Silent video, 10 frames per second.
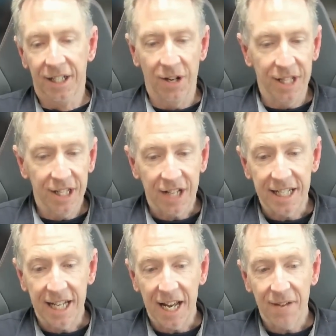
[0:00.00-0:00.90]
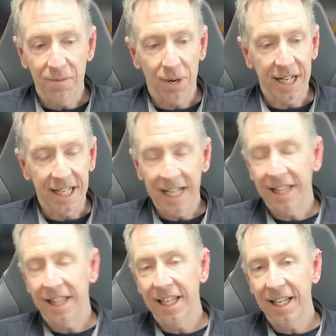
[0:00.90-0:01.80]
So in this case, even when I
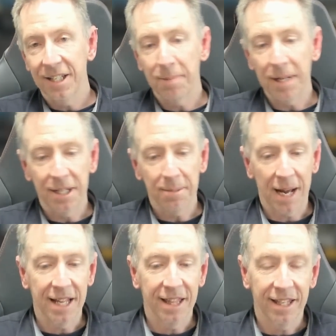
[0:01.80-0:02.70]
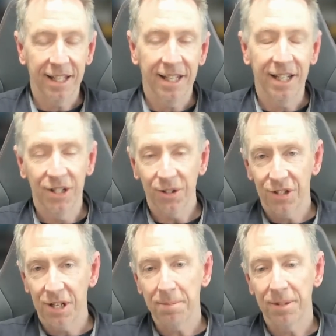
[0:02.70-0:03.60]
get the speed chip and the
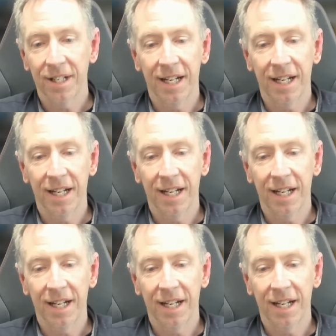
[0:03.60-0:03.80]
endurance chips,